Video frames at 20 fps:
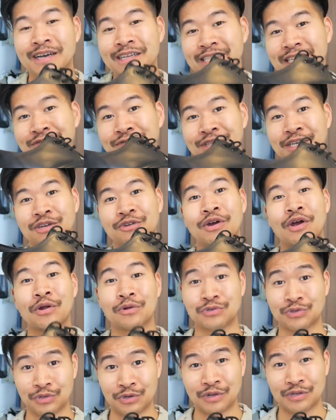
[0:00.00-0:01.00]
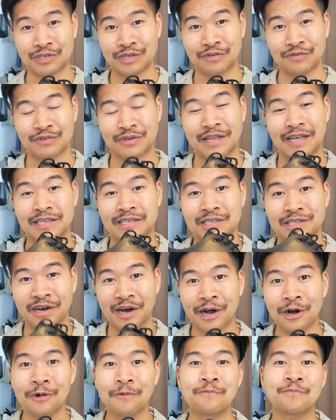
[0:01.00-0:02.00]
Definitely a great alternative to that
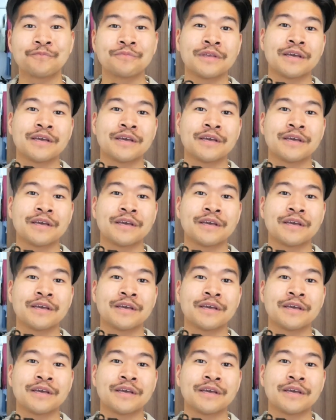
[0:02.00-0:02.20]
style.